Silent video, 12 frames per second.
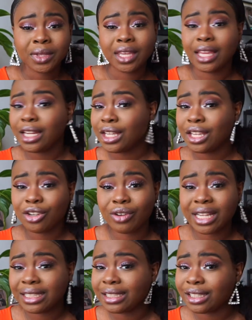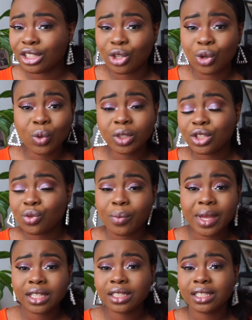getting good grades in school too
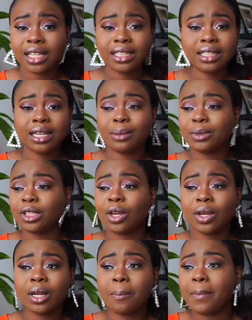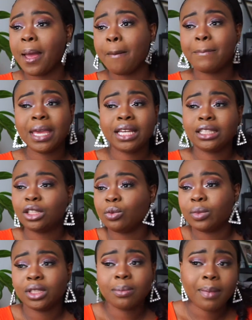much, they think I'm talking about making too
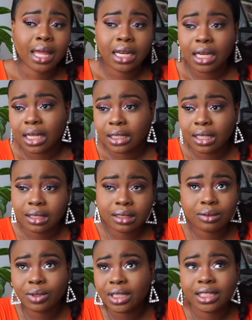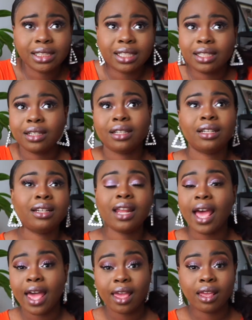much money, they think I do this, da, da, da,
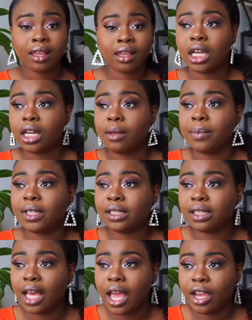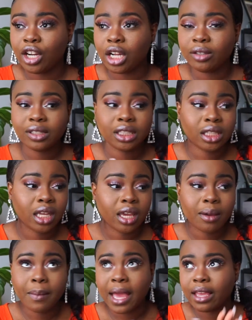da. Gonna be tired of
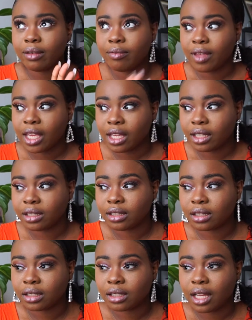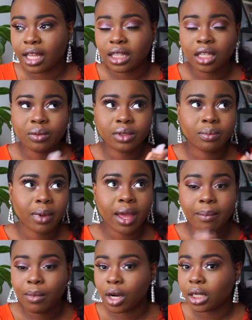seeing my face. I think it was
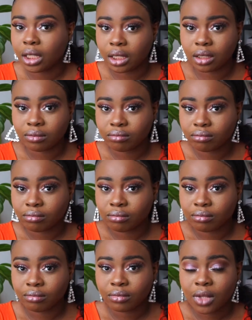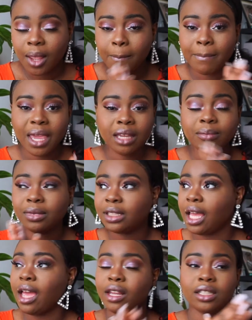Bob Marley. Make them
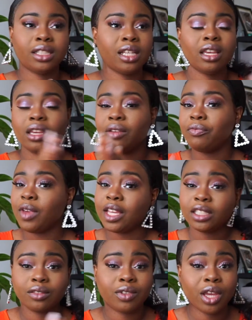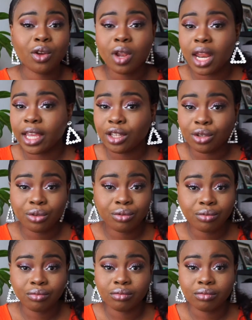tired of seeing your face. If they don't like you,